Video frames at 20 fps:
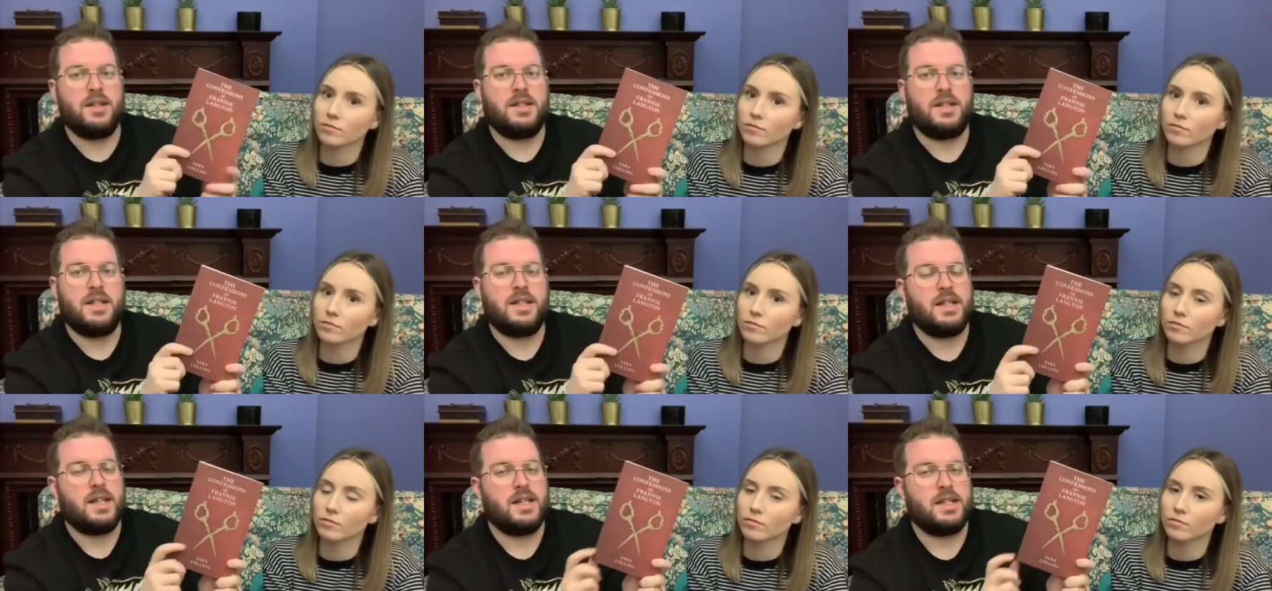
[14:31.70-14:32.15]

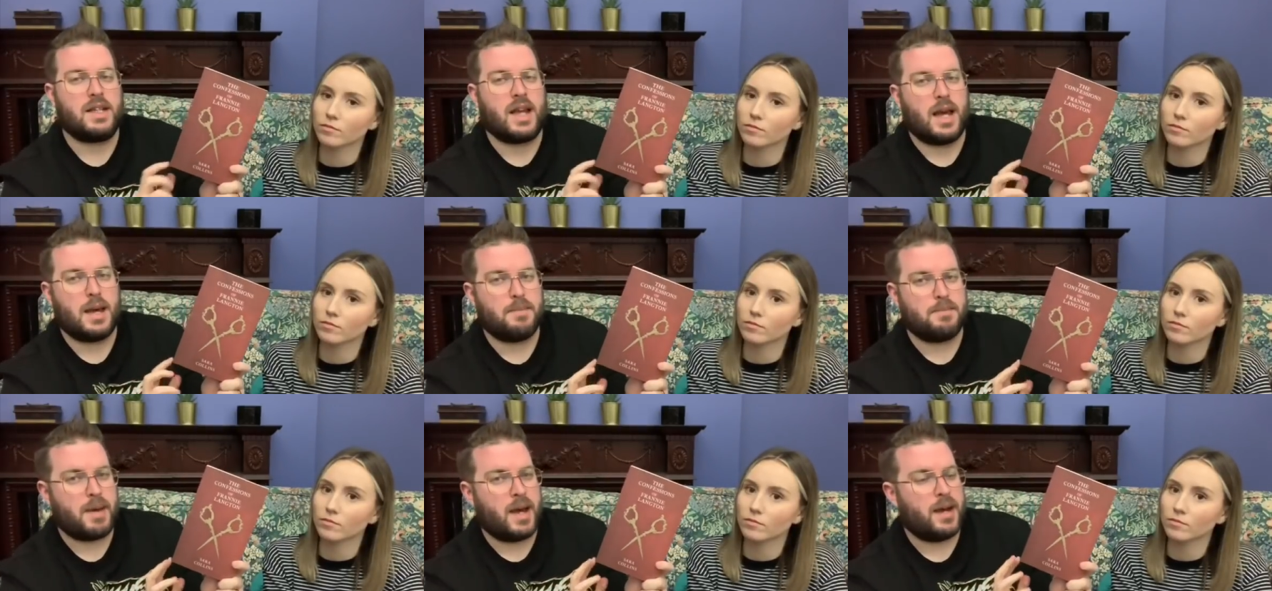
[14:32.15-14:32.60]
Speaker 1: This is
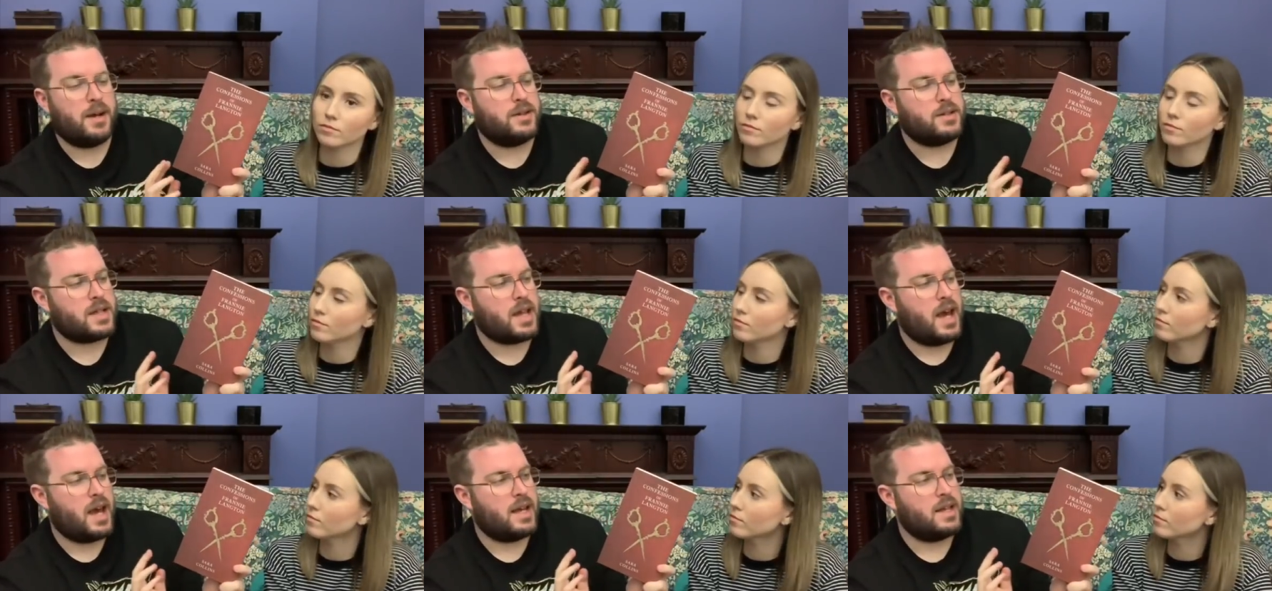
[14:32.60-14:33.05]
about
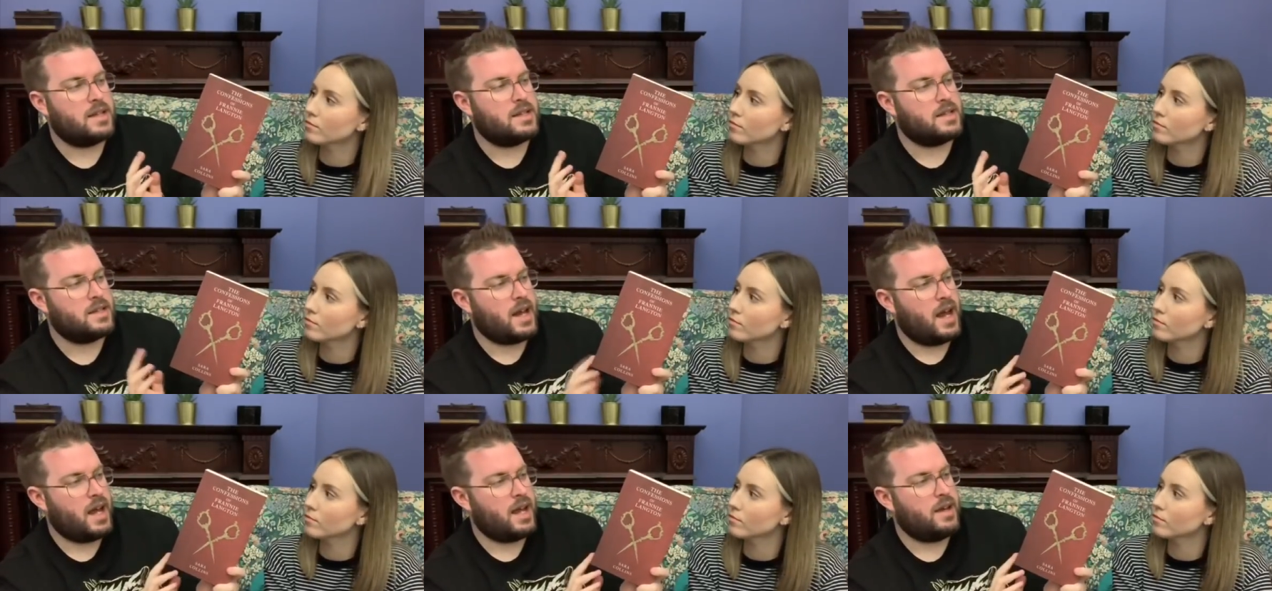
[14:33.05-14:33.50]
a
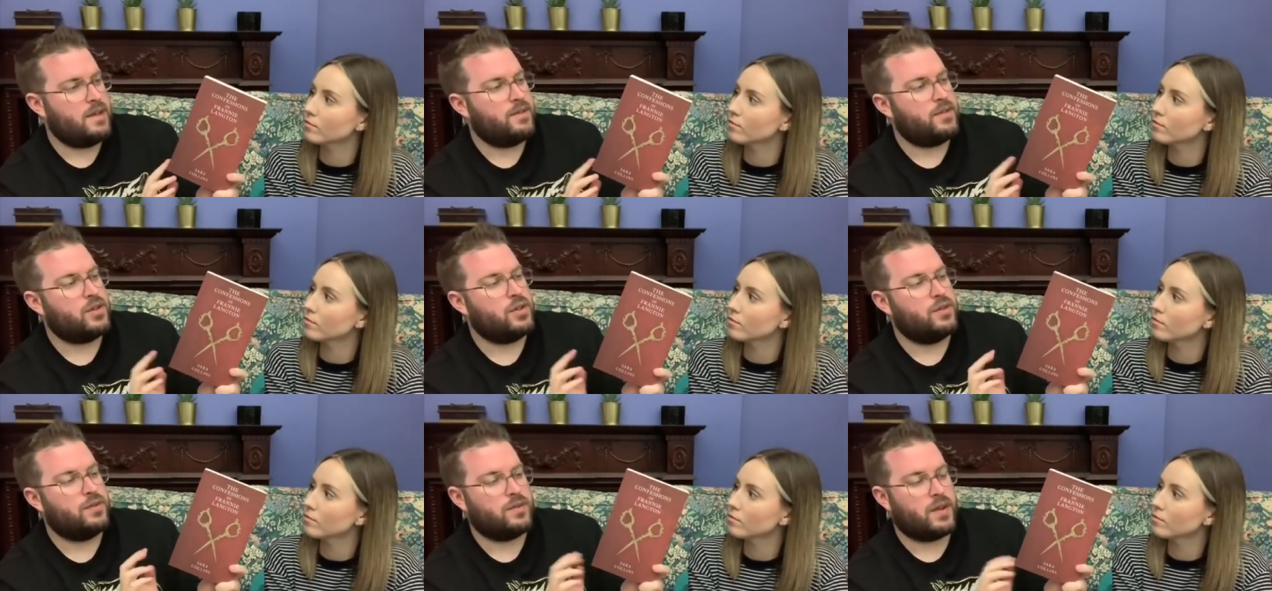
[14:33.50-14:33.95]
slave
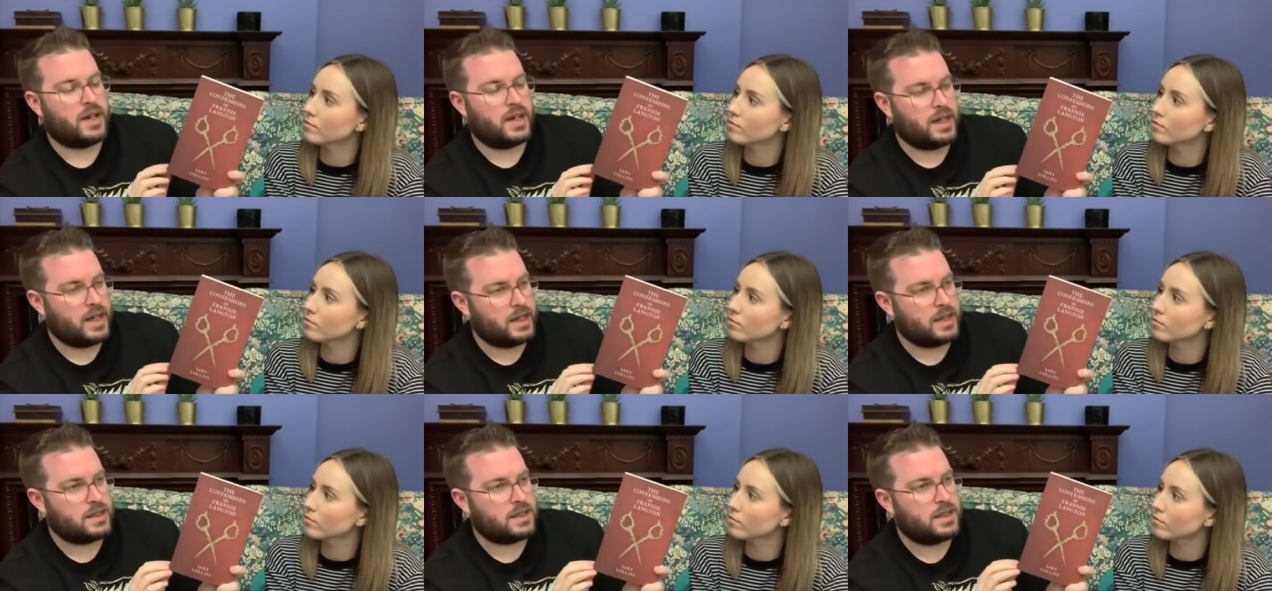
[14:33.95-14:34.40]
called Frannie
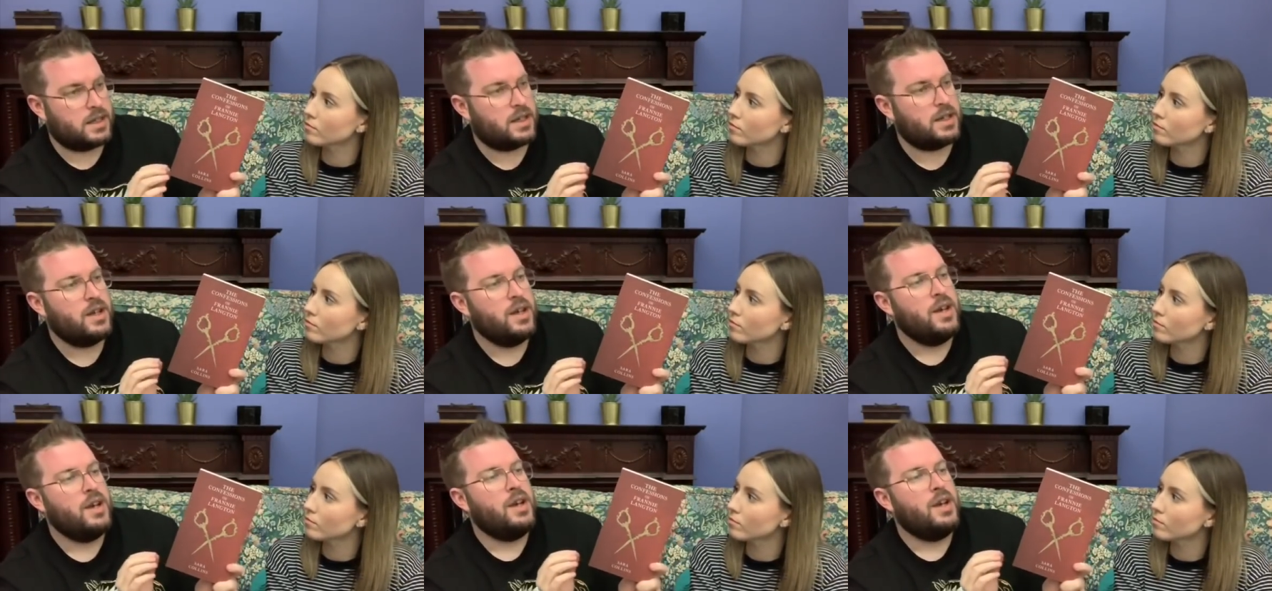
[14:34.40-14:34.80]
Langton